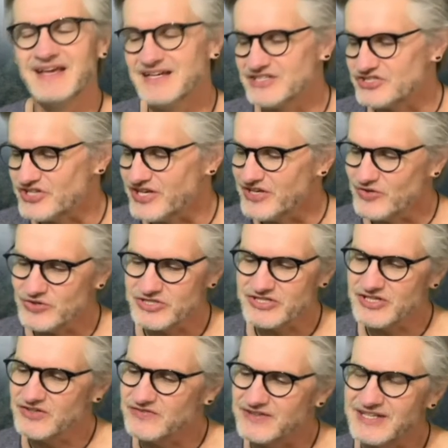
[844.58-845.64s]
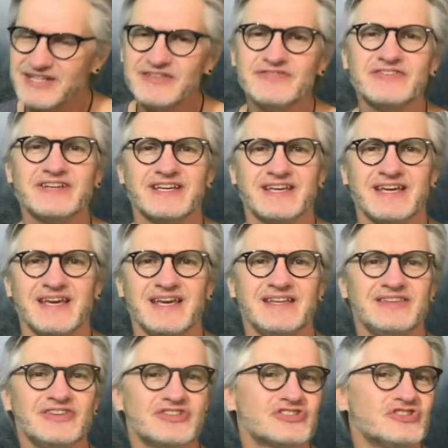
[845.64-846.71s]
See yourself living
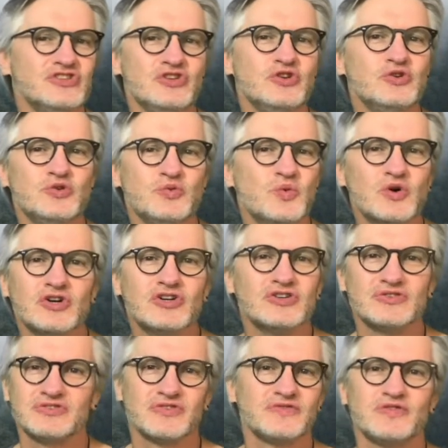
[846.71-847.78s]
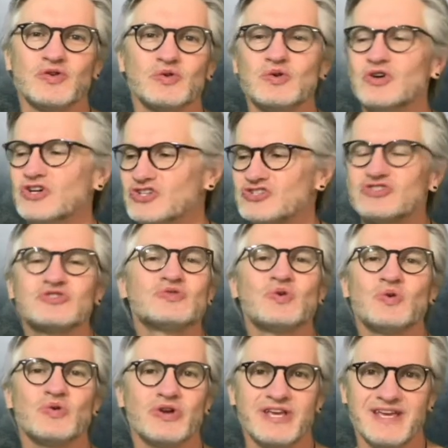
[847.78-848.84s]
in this new world of your
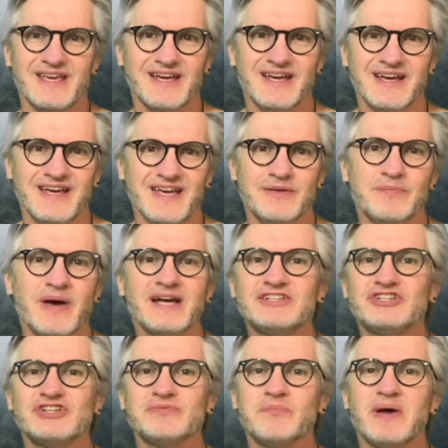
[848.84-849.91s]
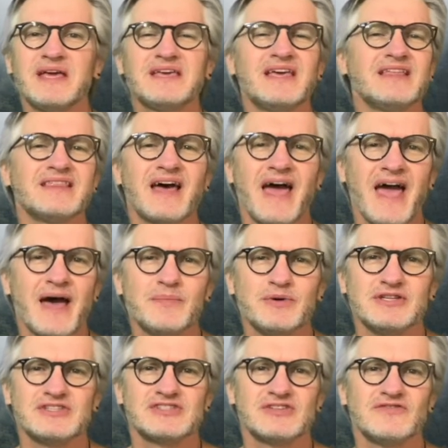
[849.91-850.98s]
story. Imagine making the
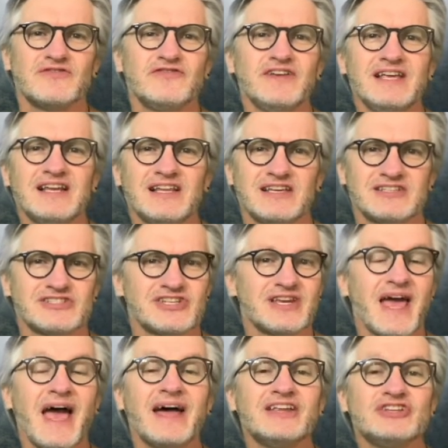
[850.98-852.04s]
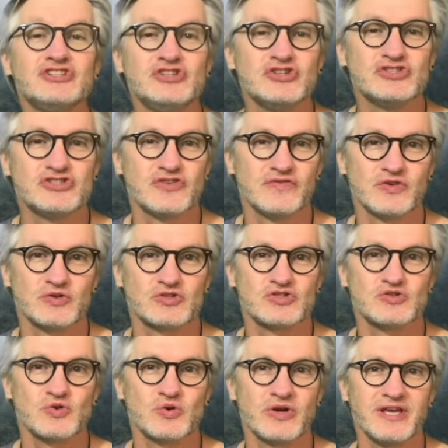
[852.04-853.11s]
habits and feelings and attitudes of your
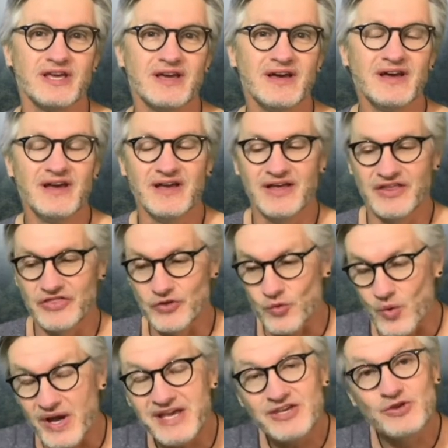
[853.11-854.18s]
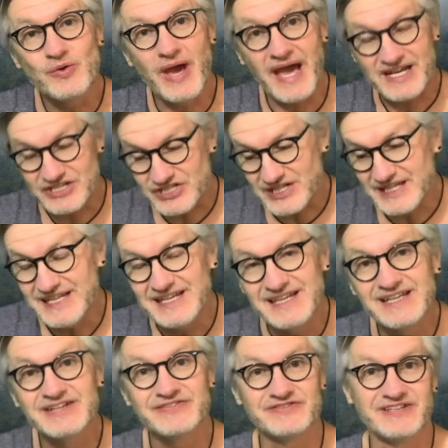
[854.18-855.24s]
story the way you actually
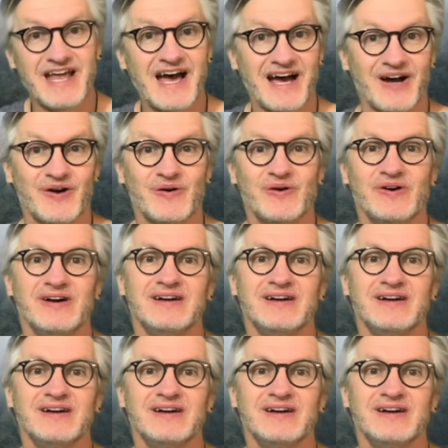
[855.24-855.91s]
live now,